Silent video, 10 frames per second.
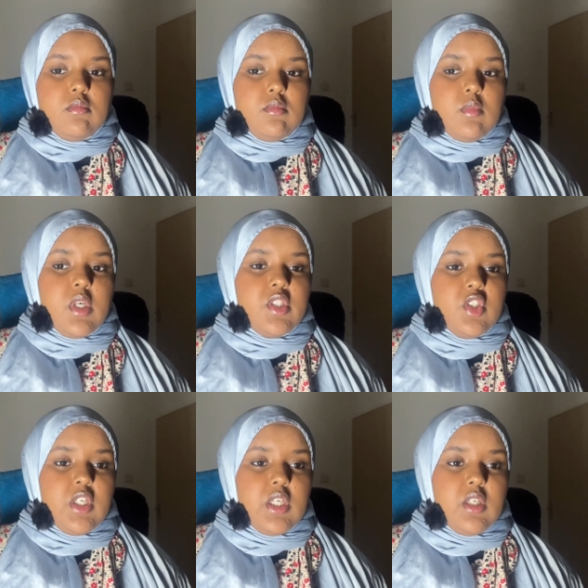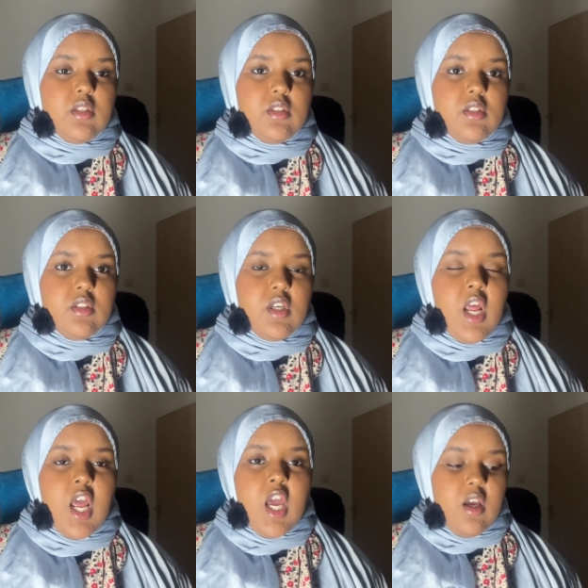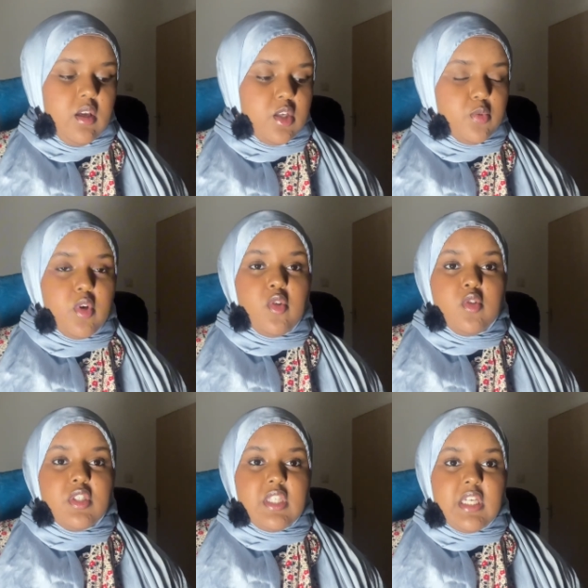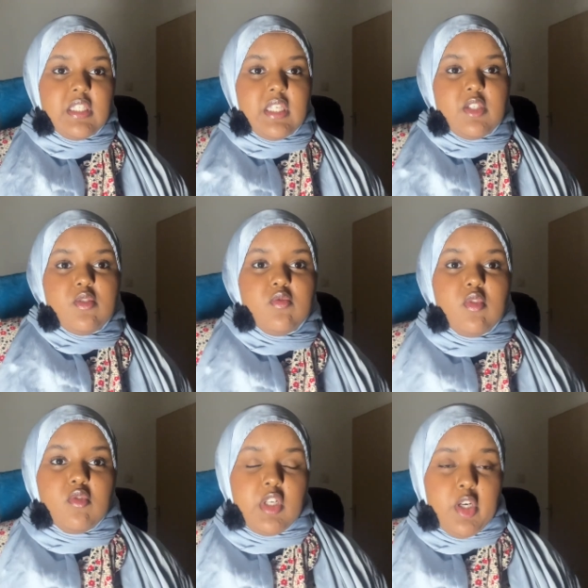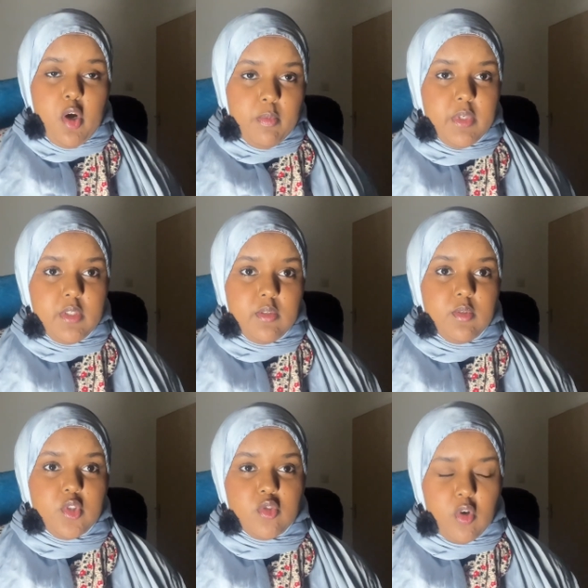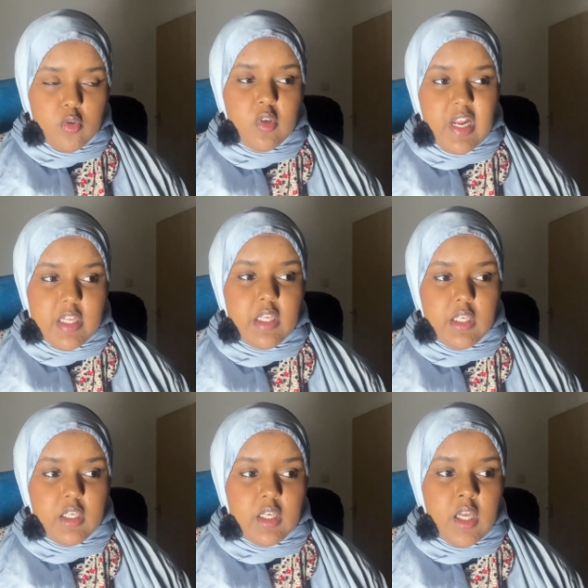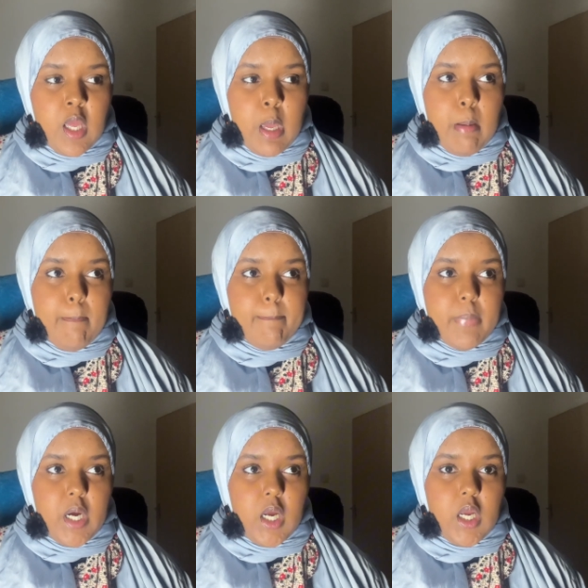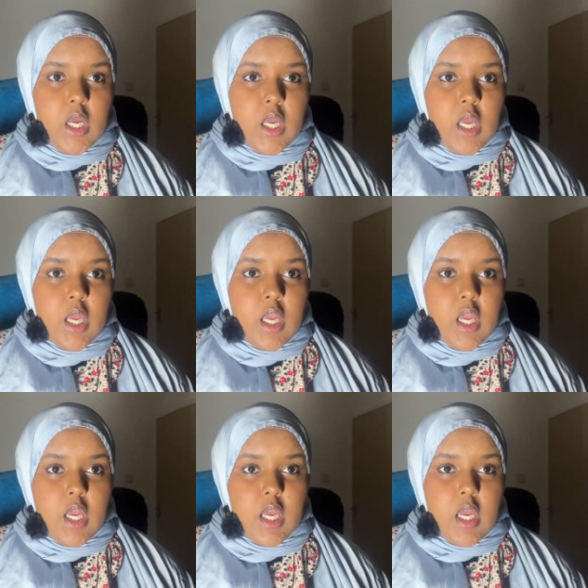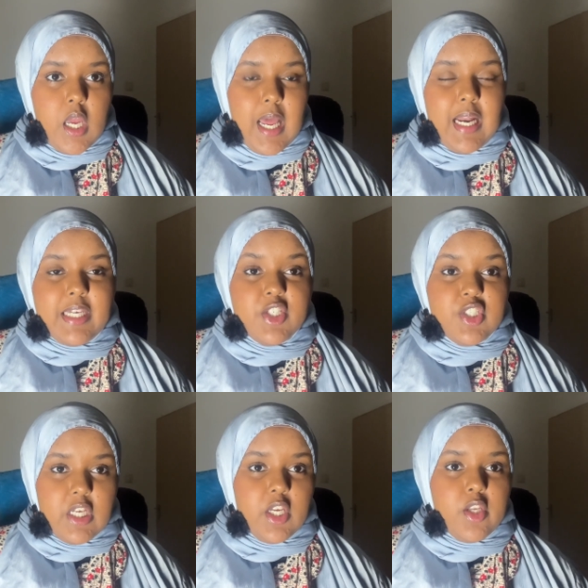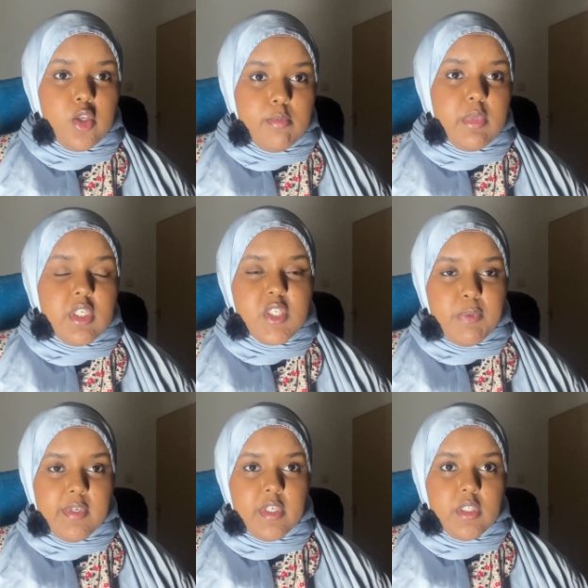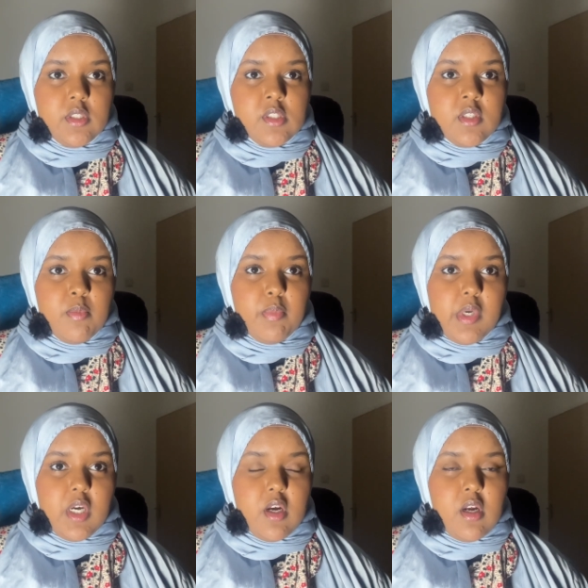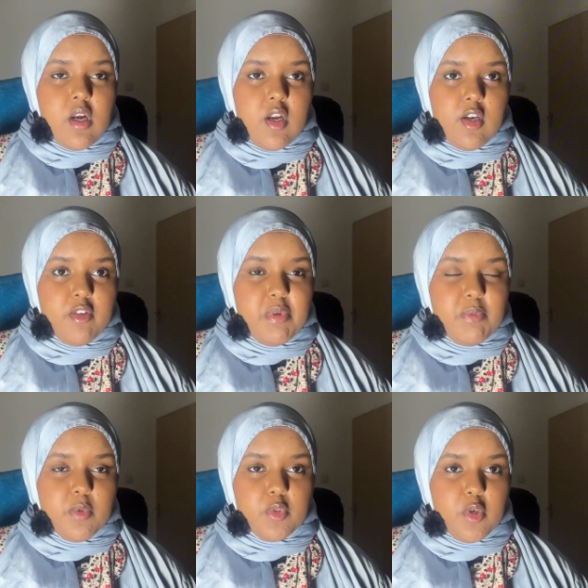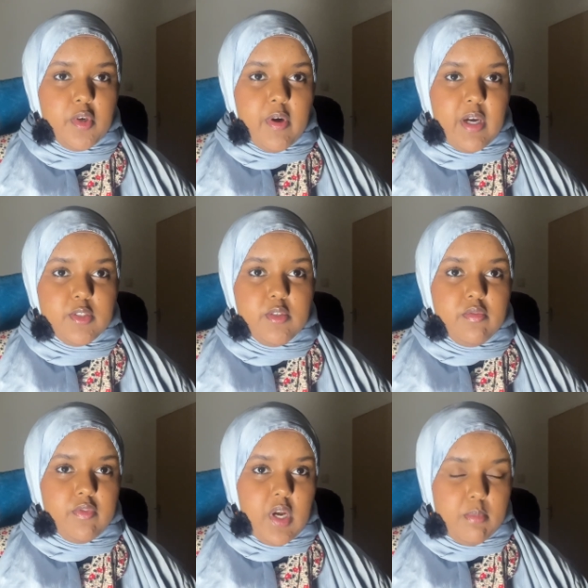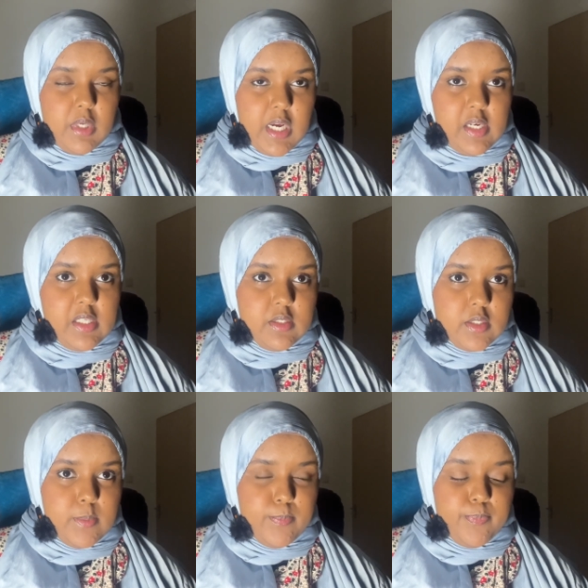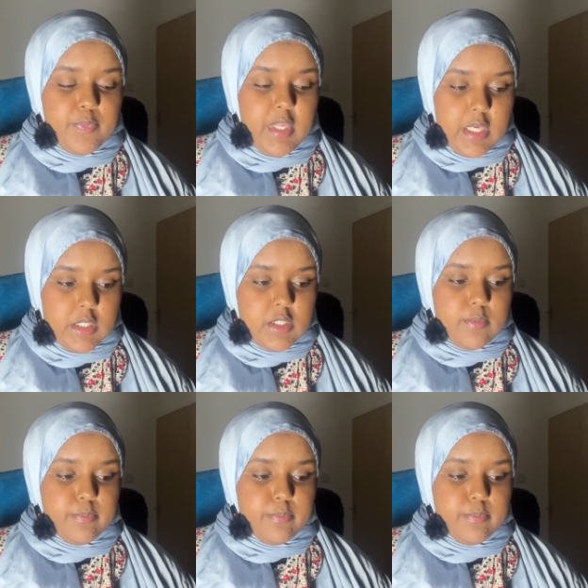why is it shaking? It's one of those things that's a really common struggle, I think, but and like a shared human experience, but a lot of people don't know how to verbalize it.